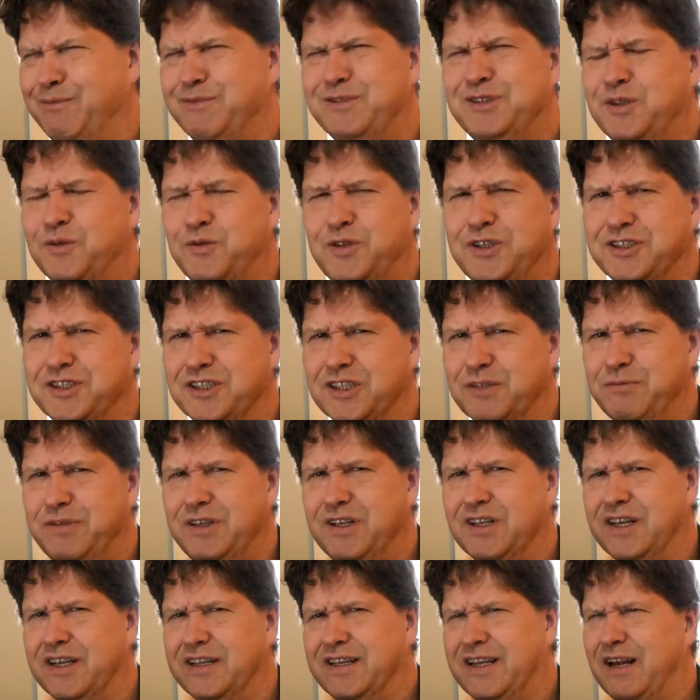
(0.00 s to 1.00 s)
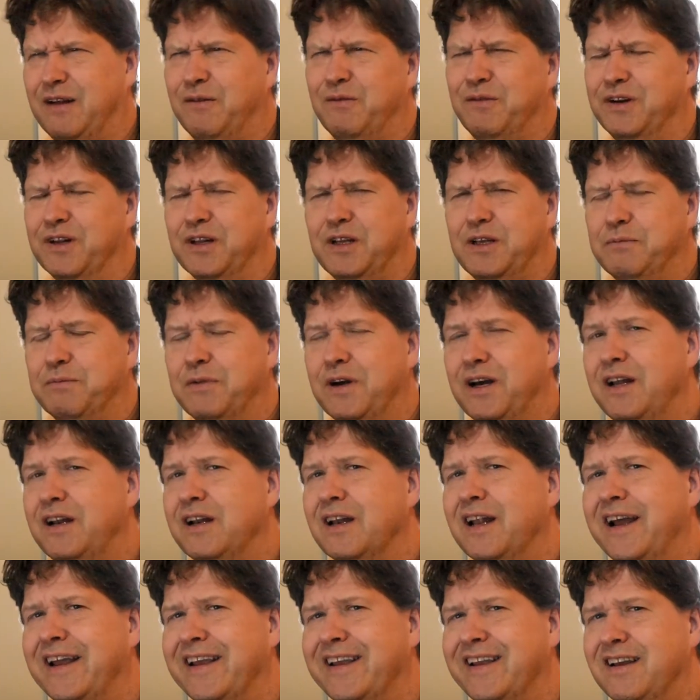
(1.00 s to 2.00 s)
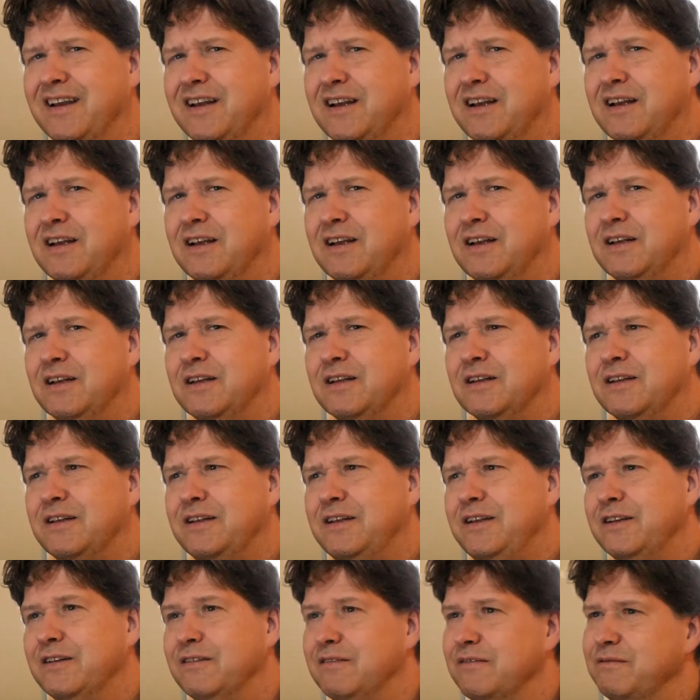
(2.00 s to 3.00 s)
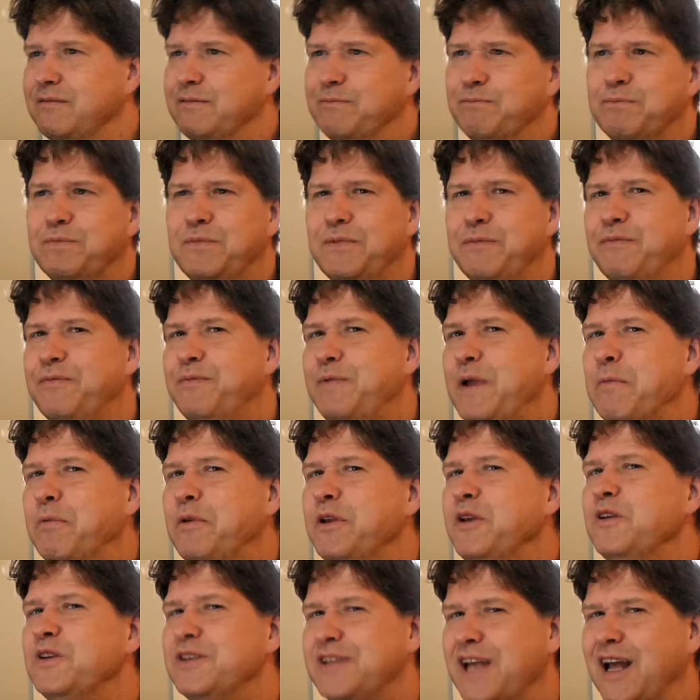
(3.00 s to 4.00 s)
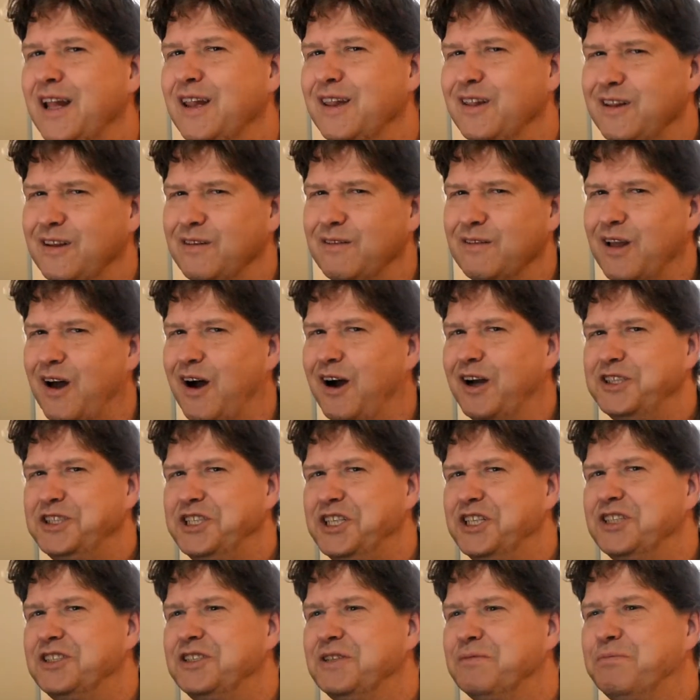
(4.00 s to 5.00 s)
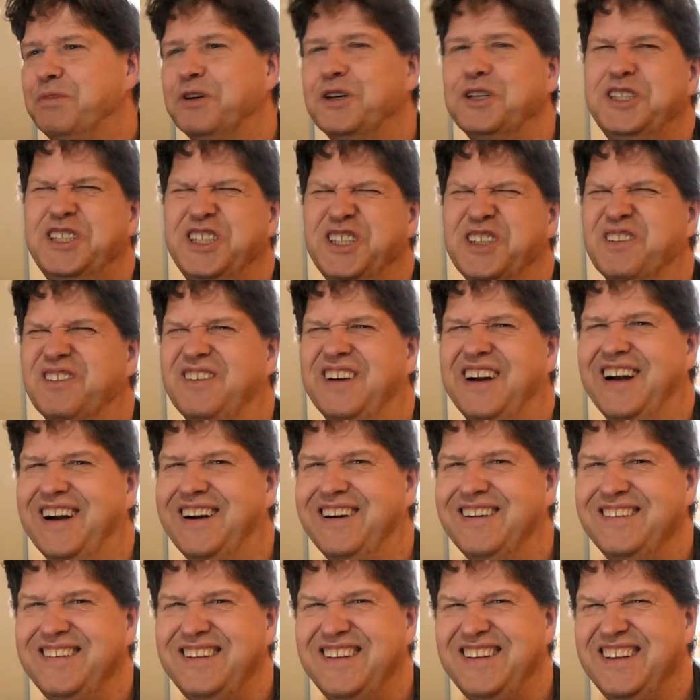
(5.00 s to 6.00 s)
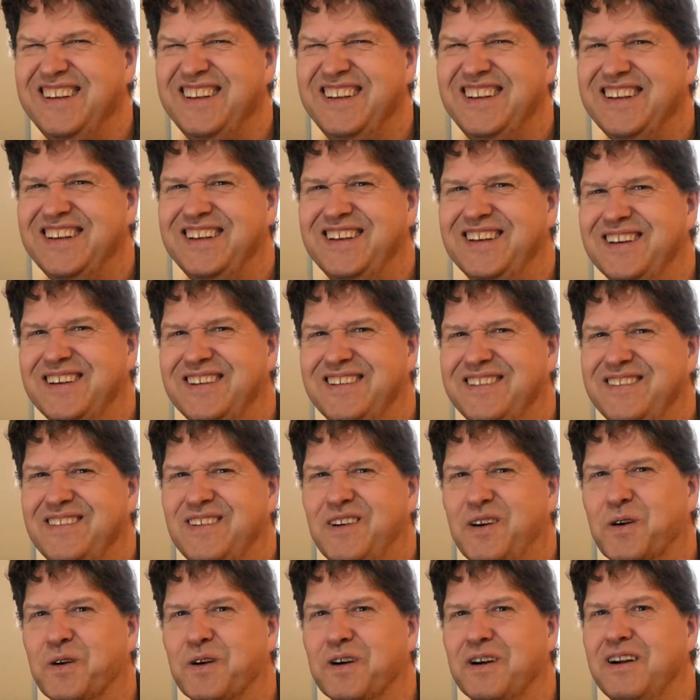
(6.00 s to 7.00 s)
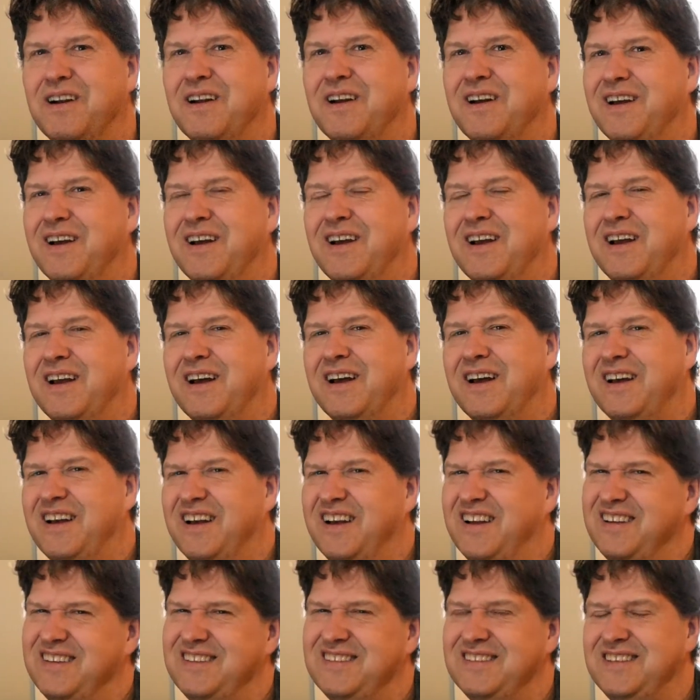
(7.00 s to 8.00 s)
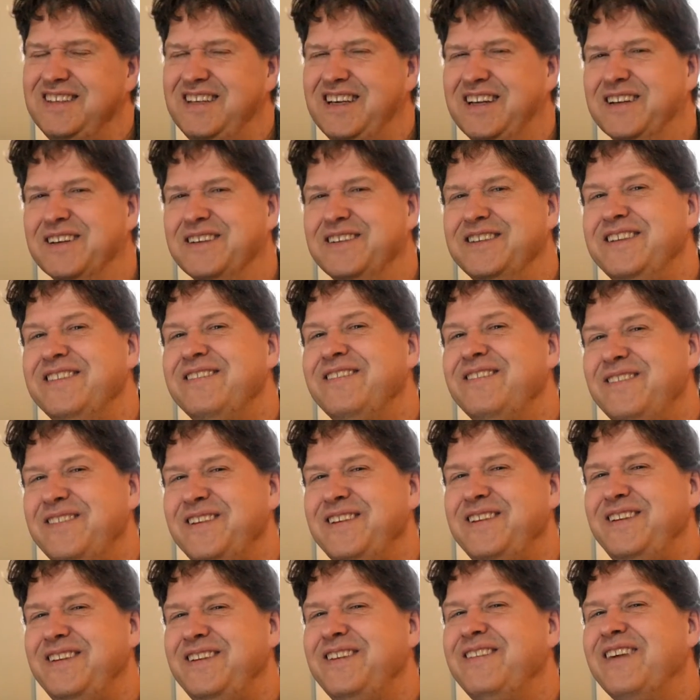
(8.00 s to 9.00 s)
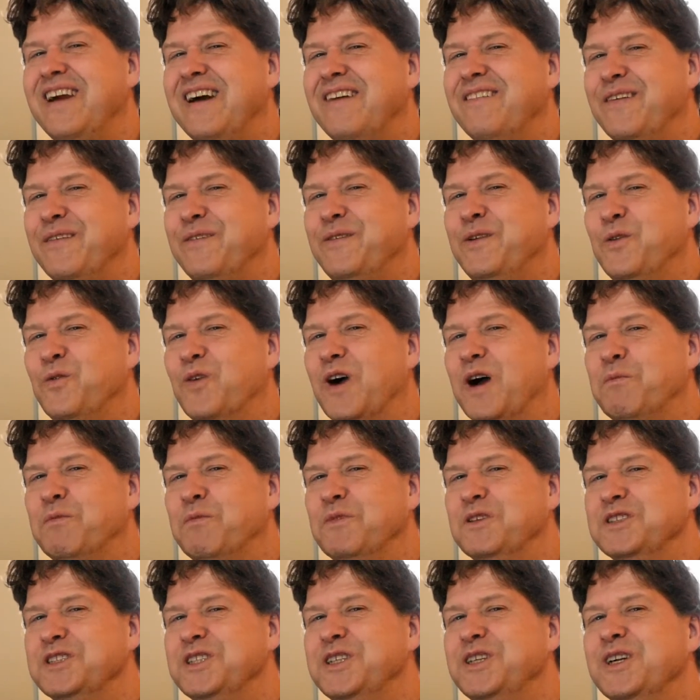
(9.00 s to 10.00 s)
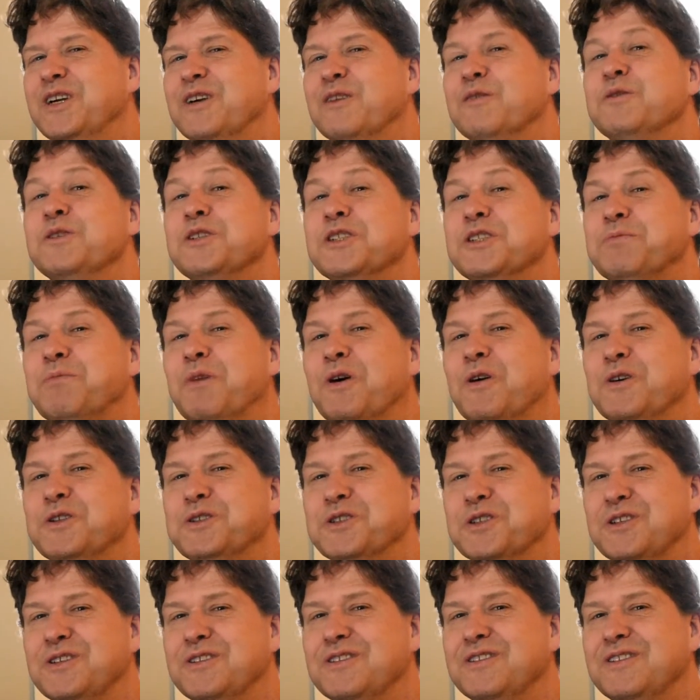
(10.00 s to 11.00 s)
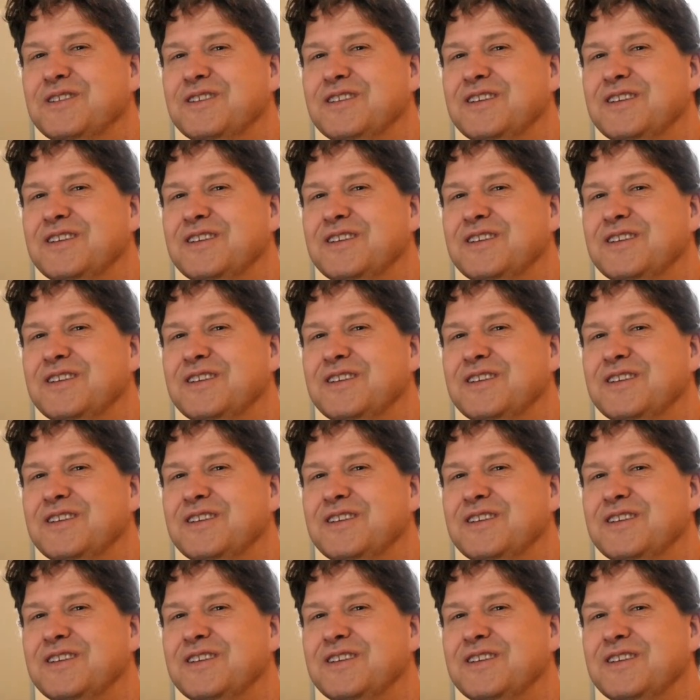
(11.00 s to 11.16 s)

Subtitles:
There's no reason to be like that, really. But, like, you know, people use that logic to push you around, you know, or, you know, you have a few weapons at your own disposal.